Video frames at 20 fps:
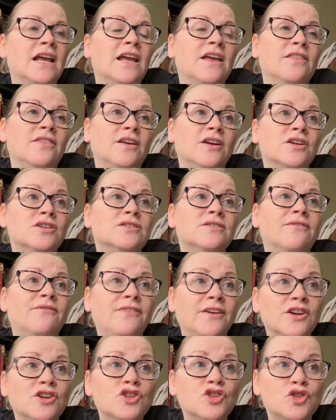There's
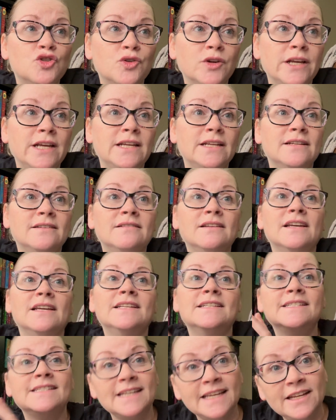Fear Street
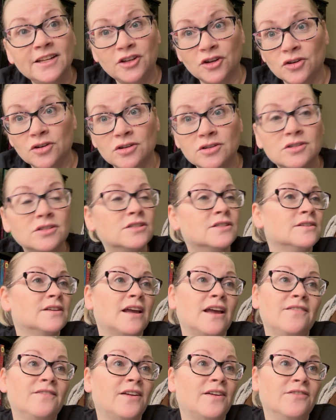Seniors.
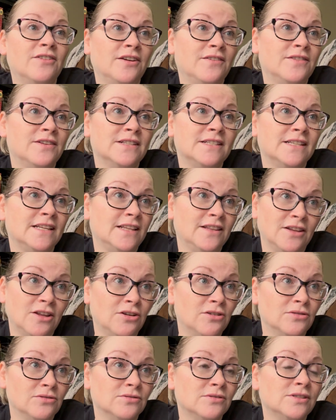I've never even seen
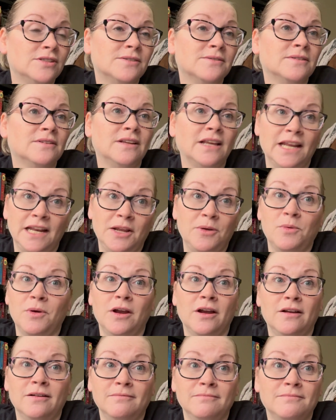those
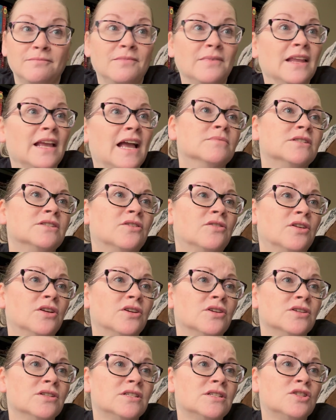anywhere. So
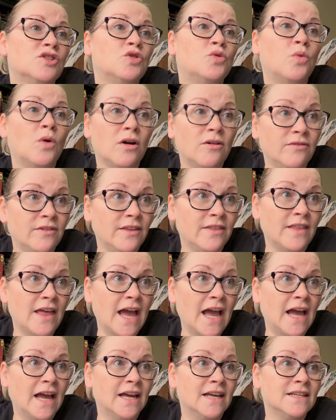there's 12 in
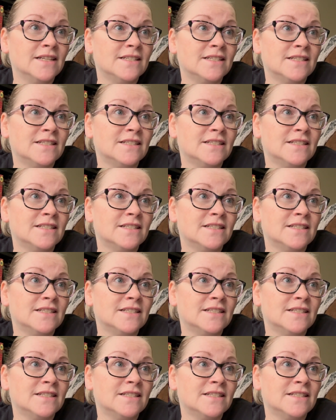that.